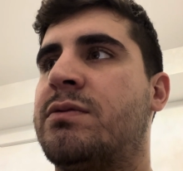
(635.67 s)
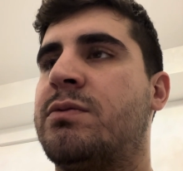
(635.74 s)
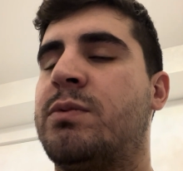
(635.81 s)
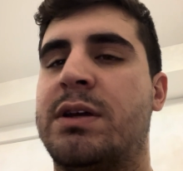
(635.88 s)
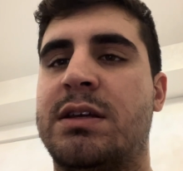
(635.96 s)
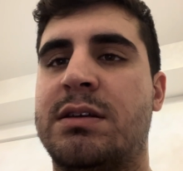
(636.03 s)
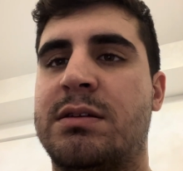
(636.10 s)

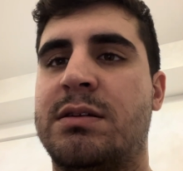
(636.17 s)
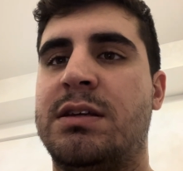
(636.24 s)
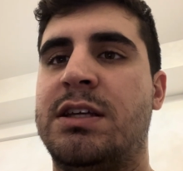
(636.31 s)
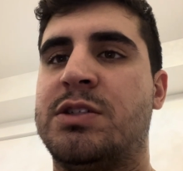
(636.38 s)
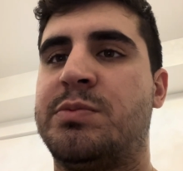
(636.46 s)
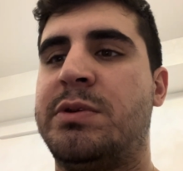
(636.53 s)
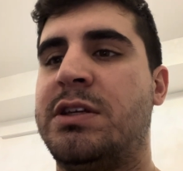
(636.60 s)
what
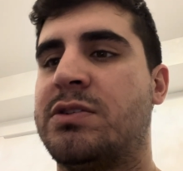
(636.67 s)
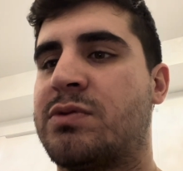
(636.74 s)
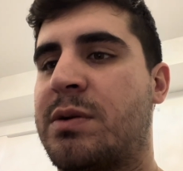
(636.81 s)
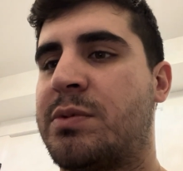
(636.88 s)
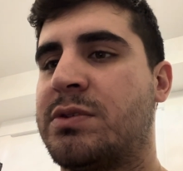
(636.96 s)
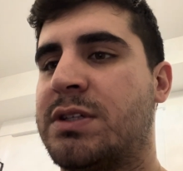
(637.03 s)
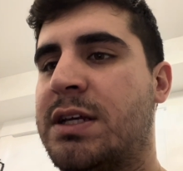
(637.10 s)
each piece
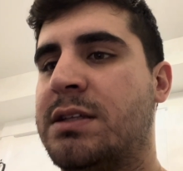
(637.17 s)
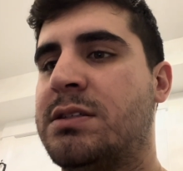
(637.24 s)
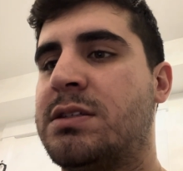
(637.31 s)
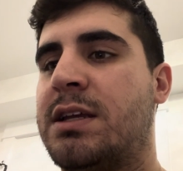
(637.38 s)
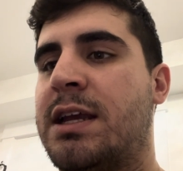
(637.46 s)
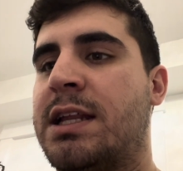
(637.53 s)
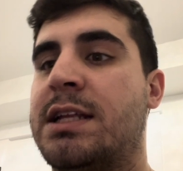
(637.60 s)
represents,
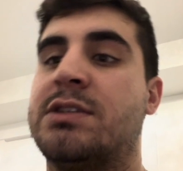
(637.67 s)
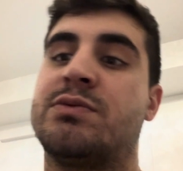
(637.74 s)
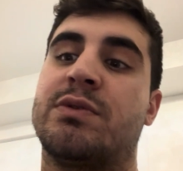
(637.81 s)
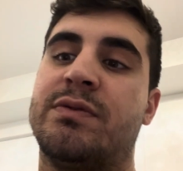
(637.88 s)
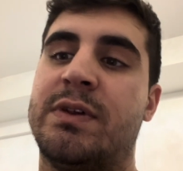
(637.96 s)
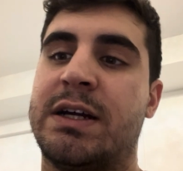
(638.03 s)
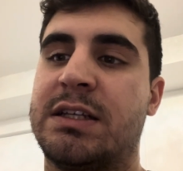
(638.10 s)
and it's
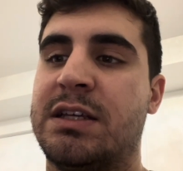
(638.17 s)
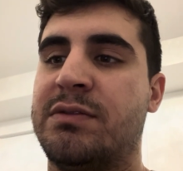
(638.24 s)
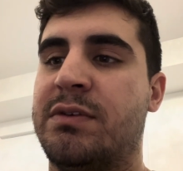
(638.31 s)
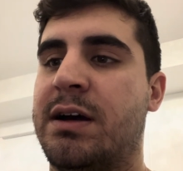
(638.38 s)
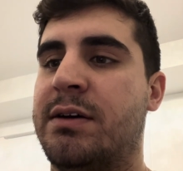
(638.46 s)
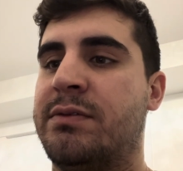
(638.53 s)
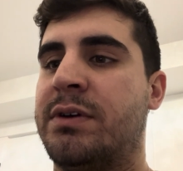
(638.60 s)
reflective
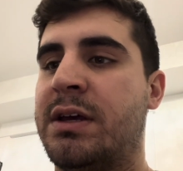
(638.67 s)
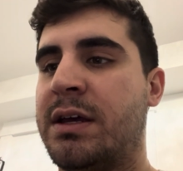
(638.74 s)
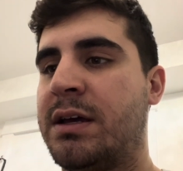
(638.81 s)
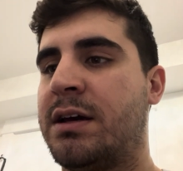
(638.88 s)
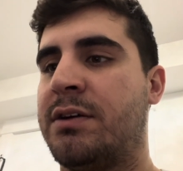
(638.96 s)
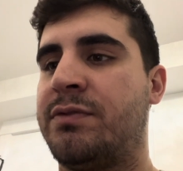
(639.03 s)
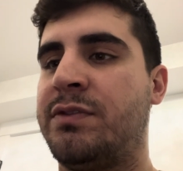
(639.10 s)
of
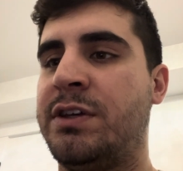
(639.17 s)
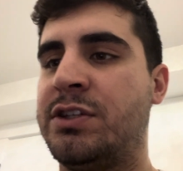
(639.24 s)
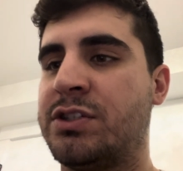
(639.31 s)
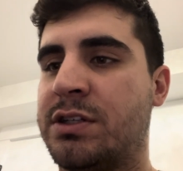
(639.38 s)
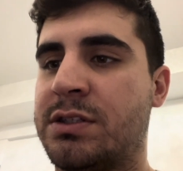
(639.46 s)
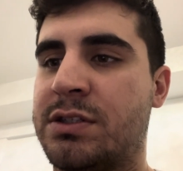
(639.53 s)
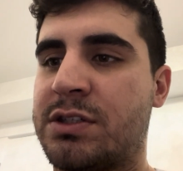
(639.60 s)

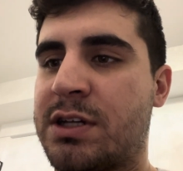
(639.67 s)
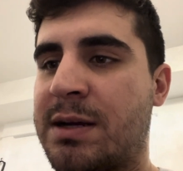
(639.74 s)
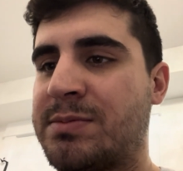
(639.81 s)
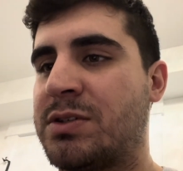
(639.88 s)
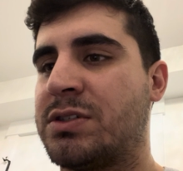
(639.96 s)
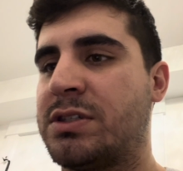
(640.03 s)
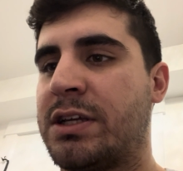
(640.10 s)
Ephesians
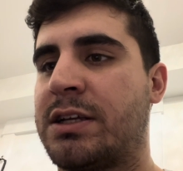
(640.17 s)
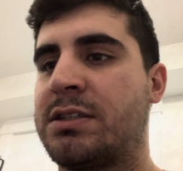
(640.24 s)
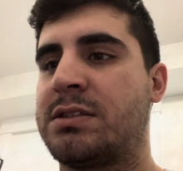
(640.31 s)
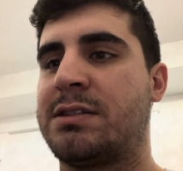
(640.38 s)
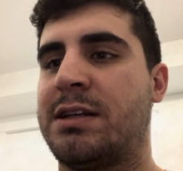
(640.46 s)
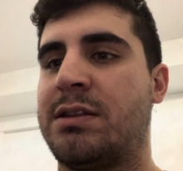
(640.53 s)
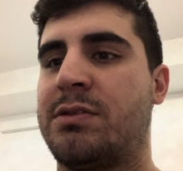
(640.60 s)
chapter 6,
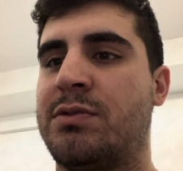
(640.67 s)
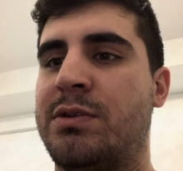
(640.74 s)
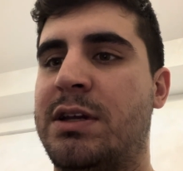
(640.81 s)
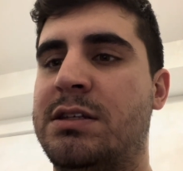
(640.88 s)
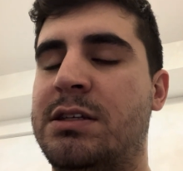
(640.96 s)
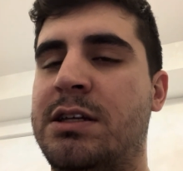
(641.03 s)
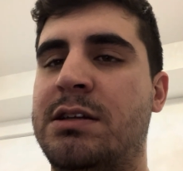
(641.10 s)
10 through
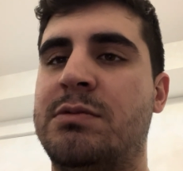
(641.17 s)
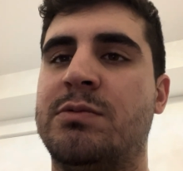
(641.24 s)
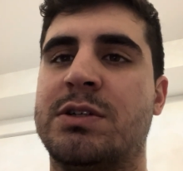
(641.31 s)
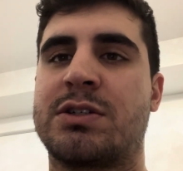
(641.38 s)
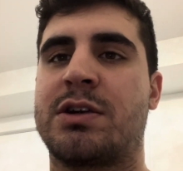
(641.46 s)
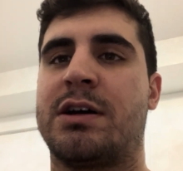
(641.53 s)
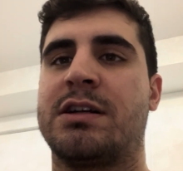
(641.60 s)
18,
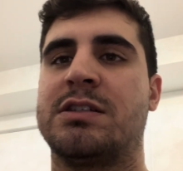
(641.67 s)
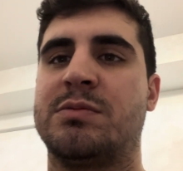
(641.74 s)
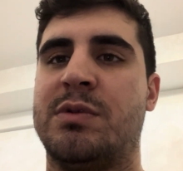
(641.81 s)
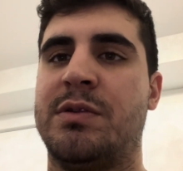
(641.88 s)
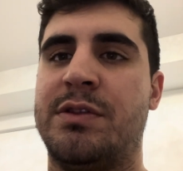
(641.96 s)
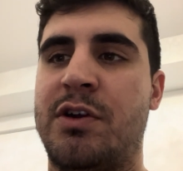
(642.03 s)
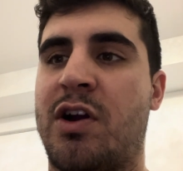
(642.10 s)
which talks
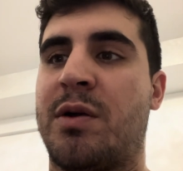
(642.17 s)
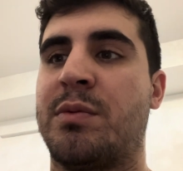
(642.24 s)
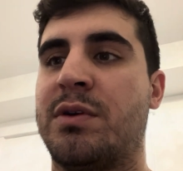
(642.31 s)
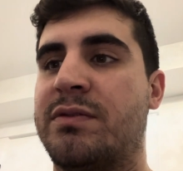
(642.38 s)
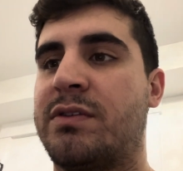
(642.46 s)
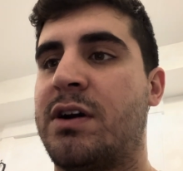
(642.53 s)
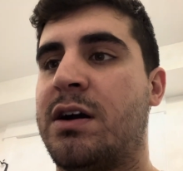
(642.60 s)
about the armor
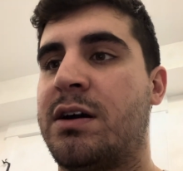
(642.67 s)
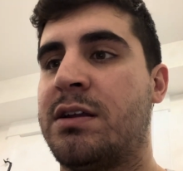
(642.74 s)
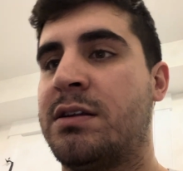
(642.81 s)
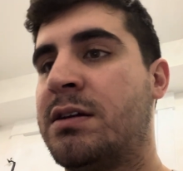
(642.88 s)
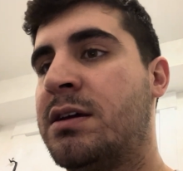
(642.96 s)
of God,